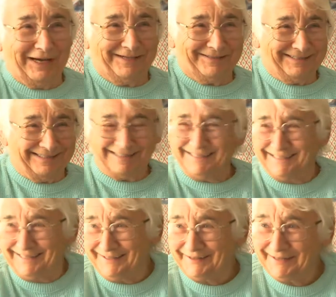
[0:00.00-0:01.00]
over
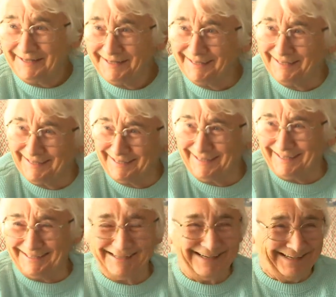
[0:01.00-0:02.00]
80.
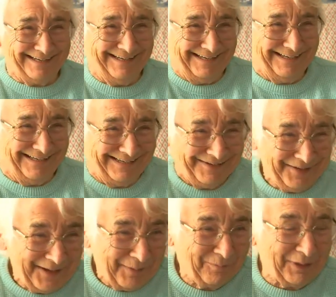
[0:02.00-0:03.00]
Flora
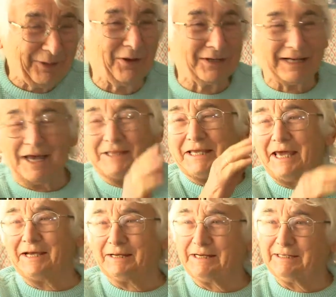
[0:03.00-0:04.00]
Morrison finds it
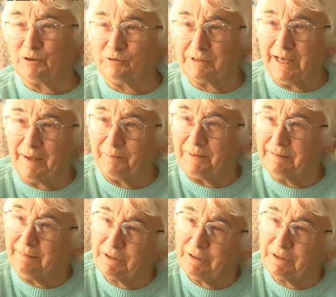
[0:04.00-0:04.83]
hard to get around.